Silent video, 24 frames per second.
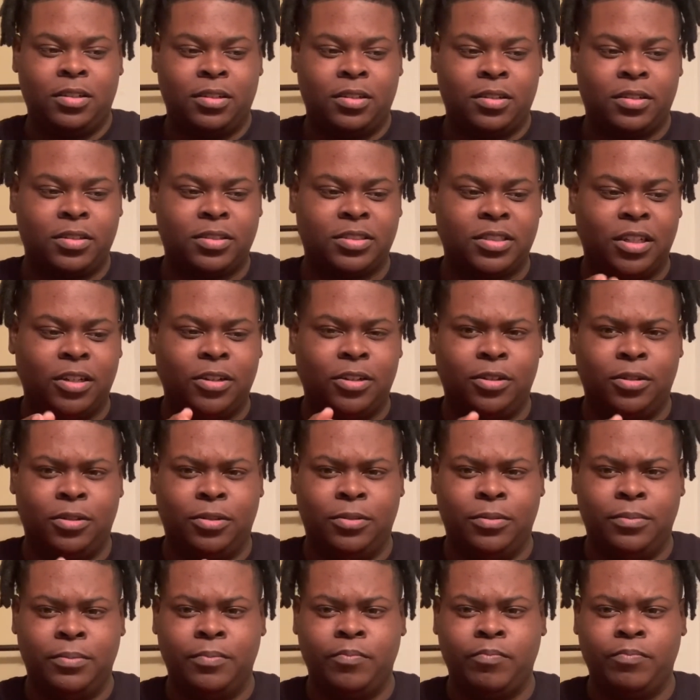So
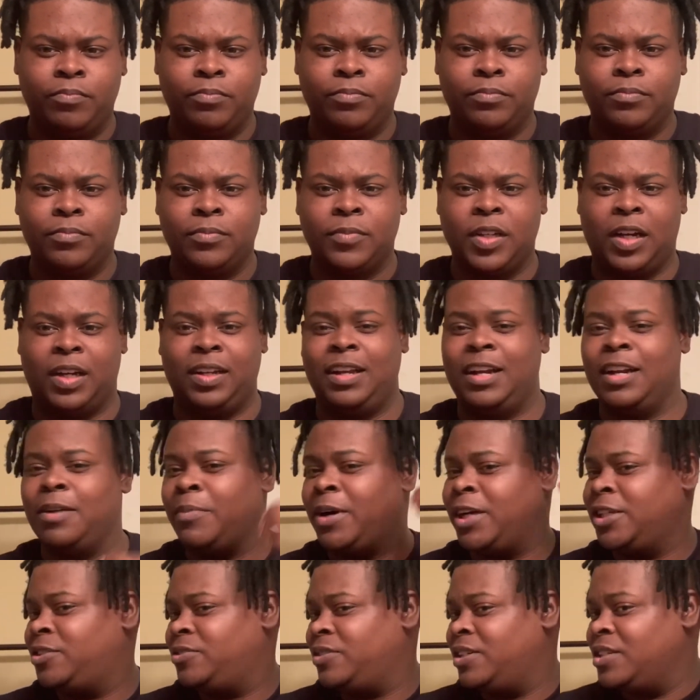a lot of my
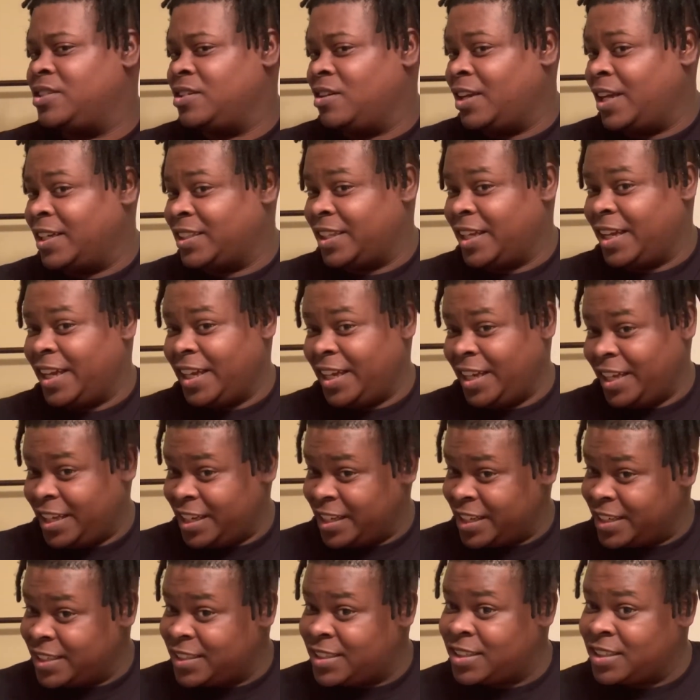dreads on like the
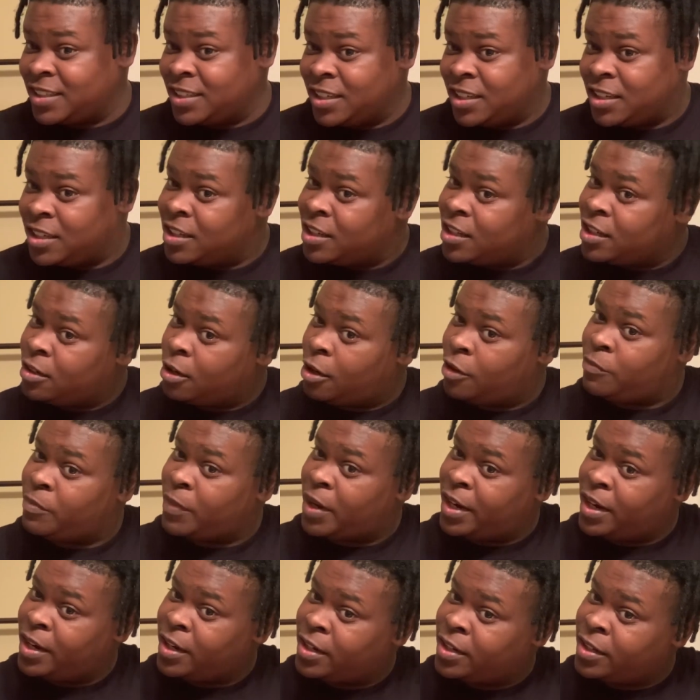edge of my
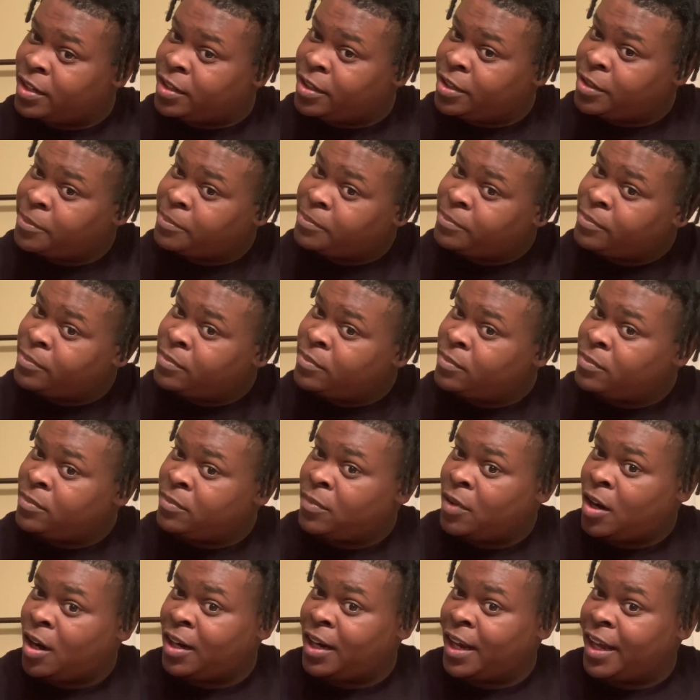haircut
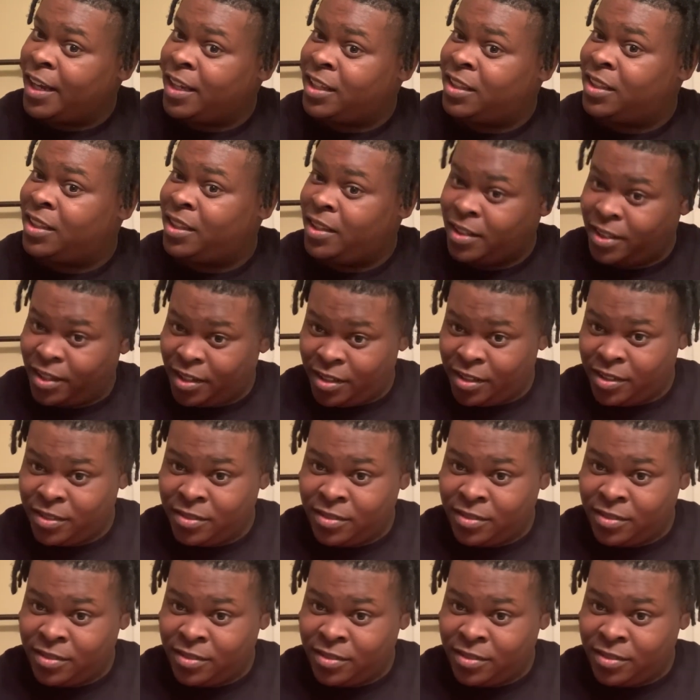are like thin.